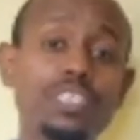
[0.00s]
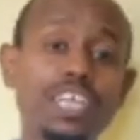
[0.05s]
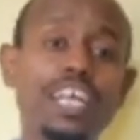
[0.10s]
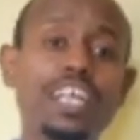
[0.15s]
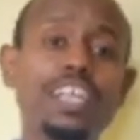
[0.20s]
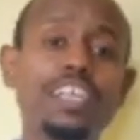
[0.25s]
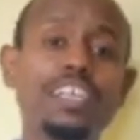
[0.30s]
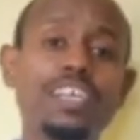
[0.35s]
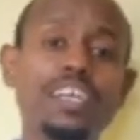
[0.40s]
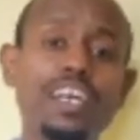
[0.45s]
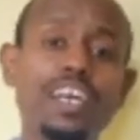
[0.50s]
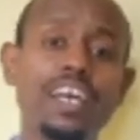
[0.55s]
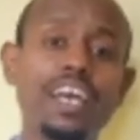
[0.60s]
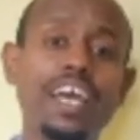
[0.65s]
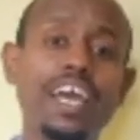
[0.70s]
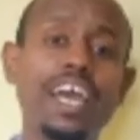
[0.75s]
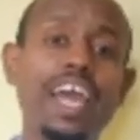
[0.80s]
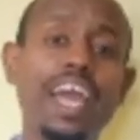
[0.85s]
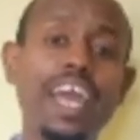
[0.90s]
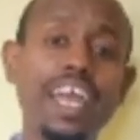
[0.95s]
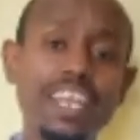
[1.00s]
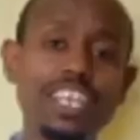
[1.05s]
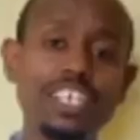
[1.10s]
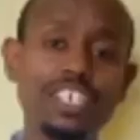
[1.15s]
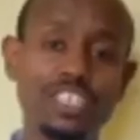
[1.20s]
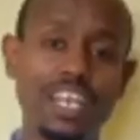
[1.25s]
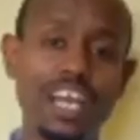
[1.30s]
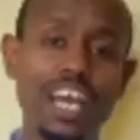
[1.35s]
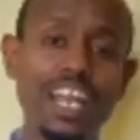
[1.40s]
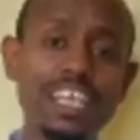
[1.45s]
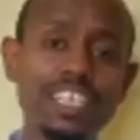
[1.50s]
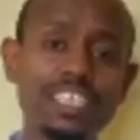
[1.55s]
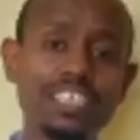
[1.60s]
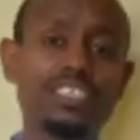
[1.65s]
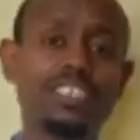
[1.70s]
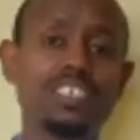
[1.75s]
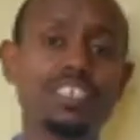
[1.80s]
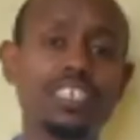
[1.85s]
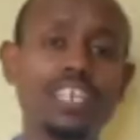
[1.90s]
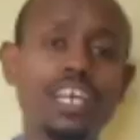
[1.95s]
turn any
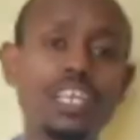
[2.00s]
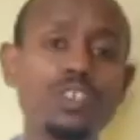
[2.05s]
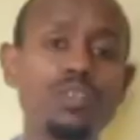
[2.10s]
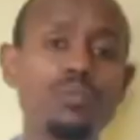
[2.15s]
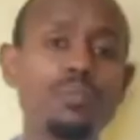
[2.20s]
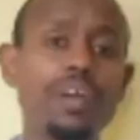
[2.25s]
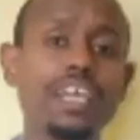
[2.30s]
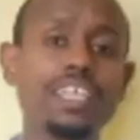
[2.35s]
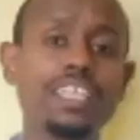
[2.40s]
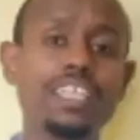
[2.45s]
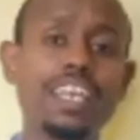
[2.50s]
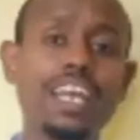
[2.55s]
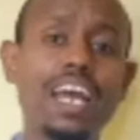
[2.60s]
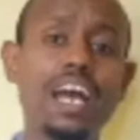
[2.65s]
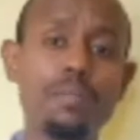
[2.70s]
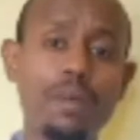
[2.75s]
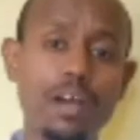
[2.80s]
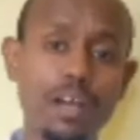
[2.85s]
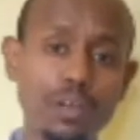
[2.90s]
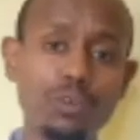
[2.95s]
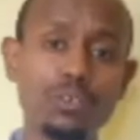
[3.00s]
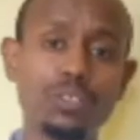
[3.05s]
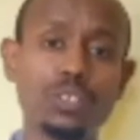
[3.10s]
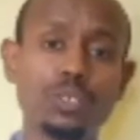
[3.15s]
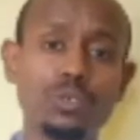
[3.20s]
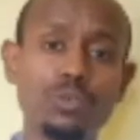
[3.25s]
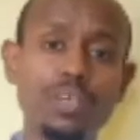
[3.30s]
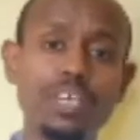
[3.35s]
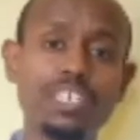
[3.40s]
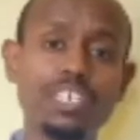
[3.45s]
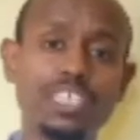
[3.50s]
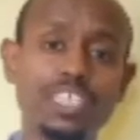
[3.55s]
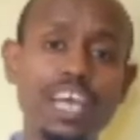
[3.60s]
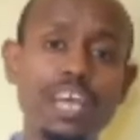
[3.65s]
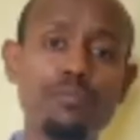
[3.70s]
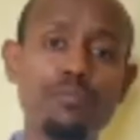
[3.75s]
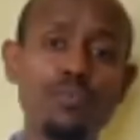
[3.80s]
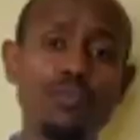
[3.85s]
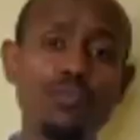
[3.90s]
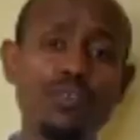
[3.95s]
challenges that you might come across during the
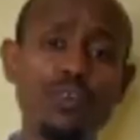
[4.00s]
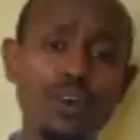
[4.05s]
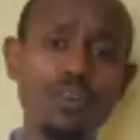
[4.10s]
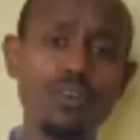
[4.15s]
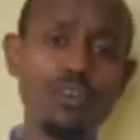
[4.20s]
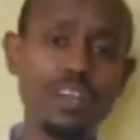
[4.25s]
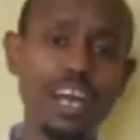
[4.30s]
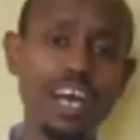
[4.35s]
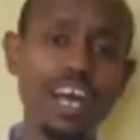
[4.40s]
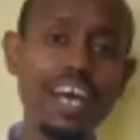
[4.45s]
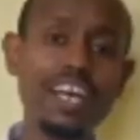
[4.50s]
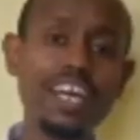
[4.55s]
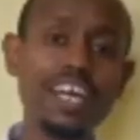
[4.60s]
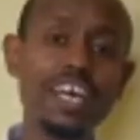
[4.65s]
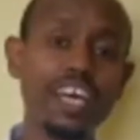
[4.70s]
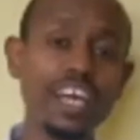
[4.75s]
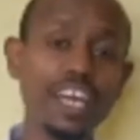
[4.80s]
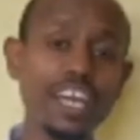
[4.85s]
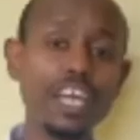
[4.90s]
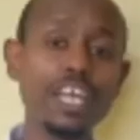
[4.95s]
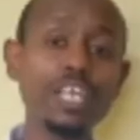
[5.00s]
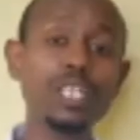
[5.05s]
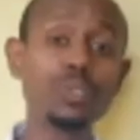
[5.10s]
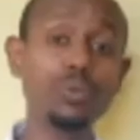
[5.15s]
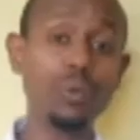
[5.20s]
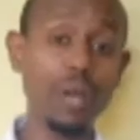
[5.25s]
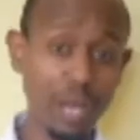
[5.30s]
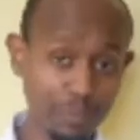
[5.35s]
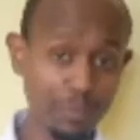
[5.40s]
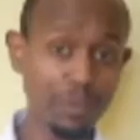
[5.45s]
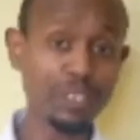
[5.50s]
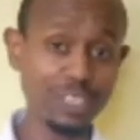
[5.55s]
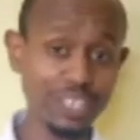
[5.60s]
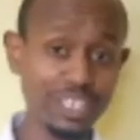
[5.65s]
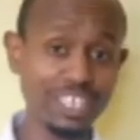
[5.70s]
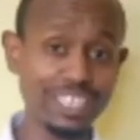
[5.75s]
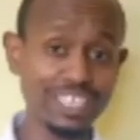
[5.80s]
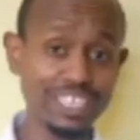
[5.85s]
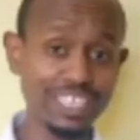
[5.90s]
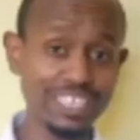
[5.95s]
time of Corona into
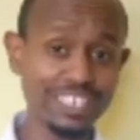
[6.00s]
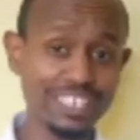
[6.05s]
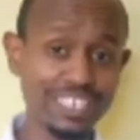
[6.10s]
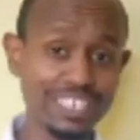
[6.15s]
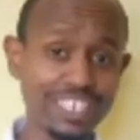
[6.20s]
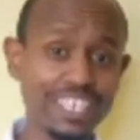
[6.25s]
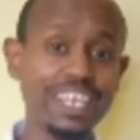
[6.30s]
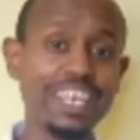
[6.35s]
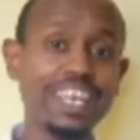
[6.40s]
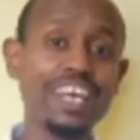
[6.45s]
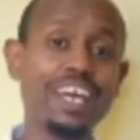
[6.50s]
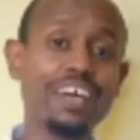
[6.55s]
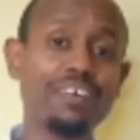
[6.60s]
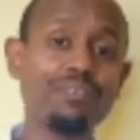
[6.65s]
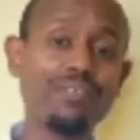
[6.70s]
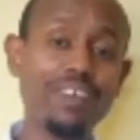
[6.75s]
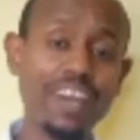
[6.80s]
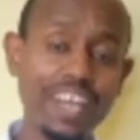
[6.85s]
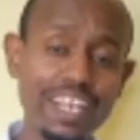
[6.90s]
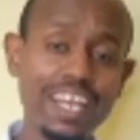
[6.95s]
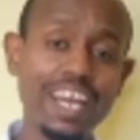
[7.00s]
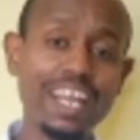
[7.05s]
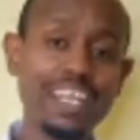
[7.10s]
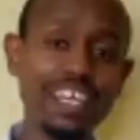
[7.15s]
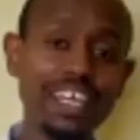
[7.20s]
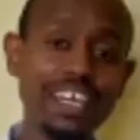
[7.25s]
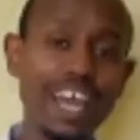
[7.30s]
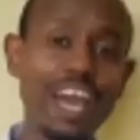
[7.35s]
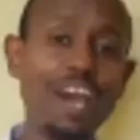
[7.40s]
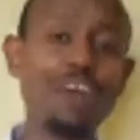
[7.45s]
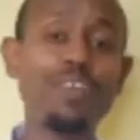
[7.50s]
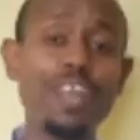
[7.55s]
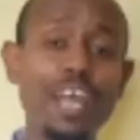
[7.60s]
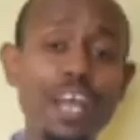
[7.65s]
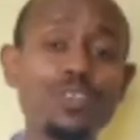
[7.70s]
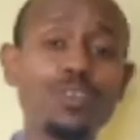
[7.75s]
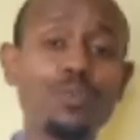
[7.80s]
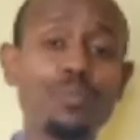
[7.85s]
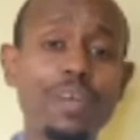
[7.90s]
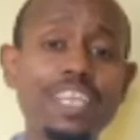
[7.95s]
opportunities. Finally, I would like
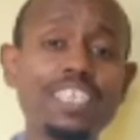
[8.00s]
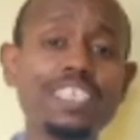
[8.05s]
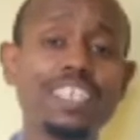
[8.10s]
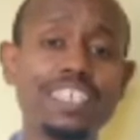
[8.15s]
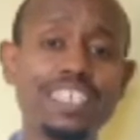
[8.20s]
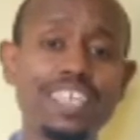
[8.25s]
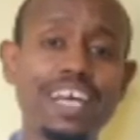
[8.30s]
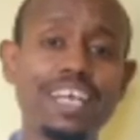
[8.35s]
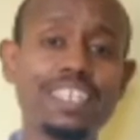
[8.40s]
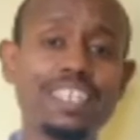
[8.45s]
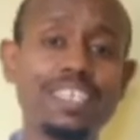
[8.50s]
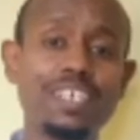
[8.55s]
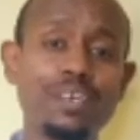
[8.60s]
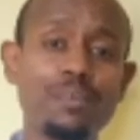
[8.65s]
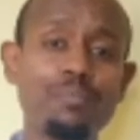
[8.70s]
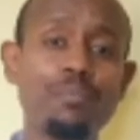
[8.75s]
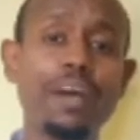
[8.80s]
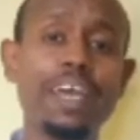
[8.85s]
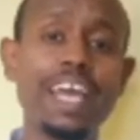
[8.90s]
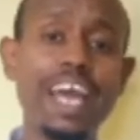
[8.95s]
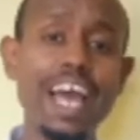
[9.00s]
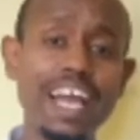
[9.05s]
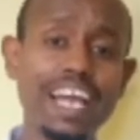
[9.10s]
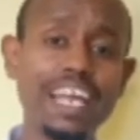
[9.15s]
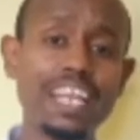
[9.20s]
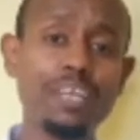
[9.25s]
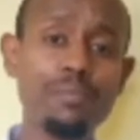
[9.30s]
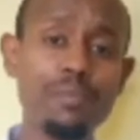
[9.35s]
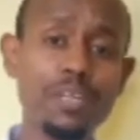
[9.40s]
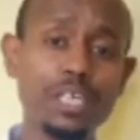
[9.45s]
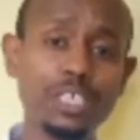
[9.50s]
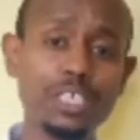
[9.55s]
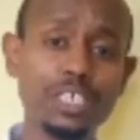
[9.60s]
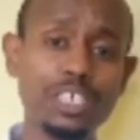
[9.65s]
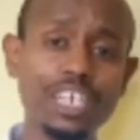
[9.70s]
to mention that my academic